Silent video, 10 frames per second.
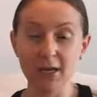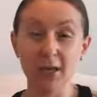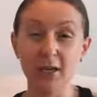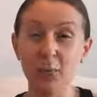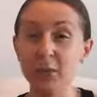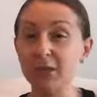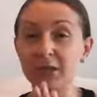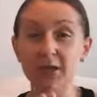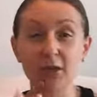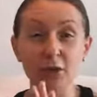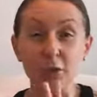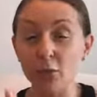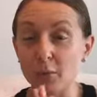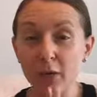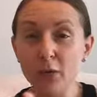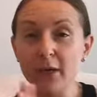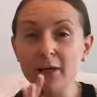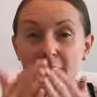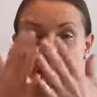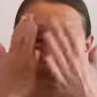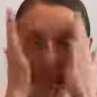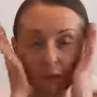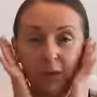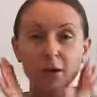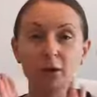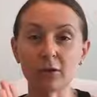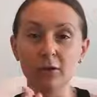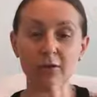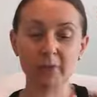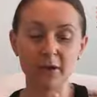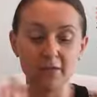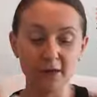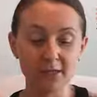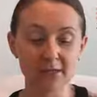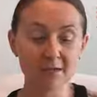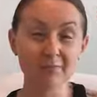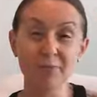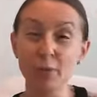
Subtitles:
and I'll put a little jojoba oil and I'll rub it all over my face.